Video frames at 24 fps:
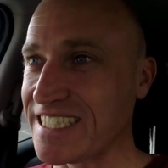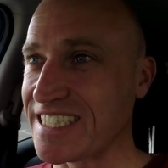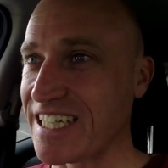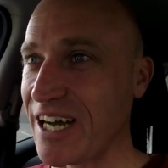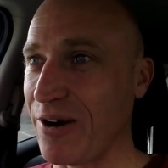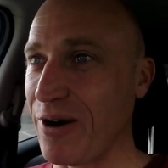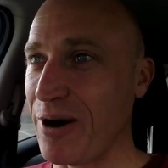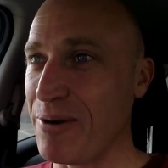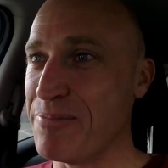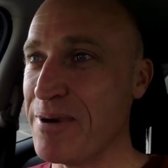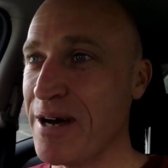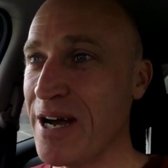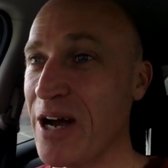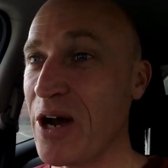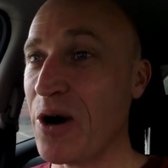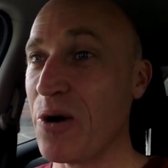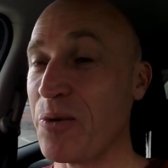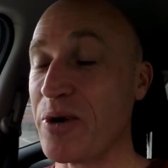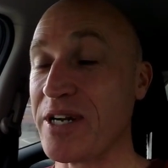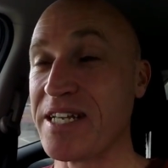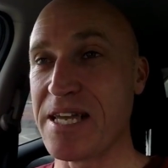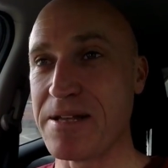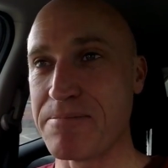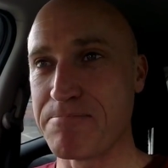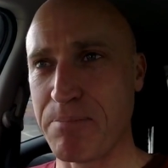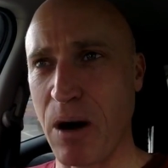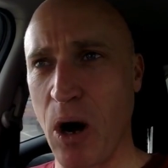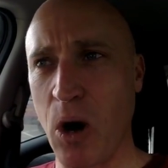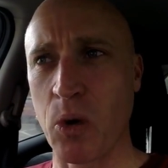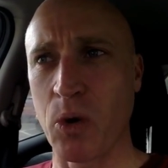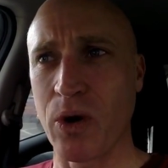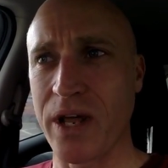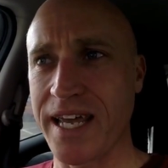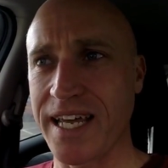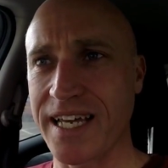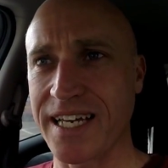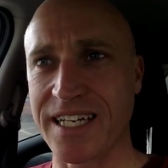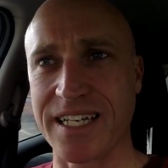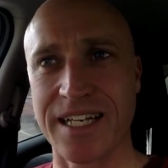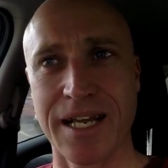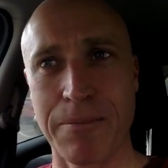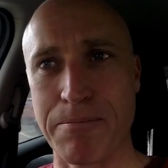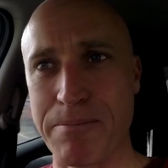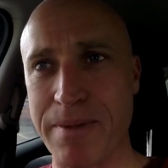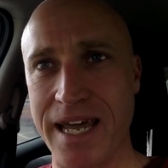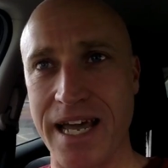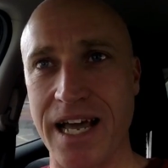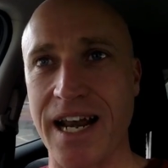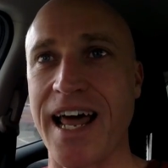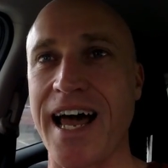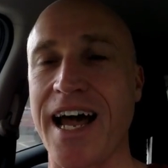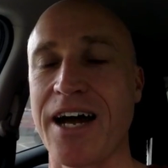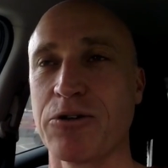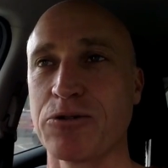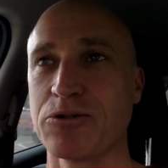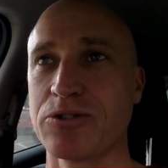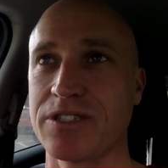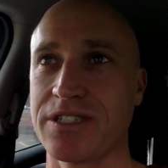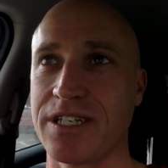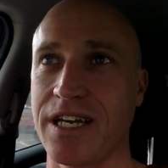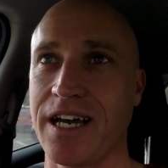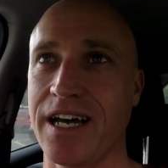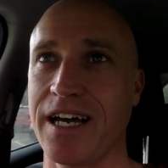So we did bowling and a meal out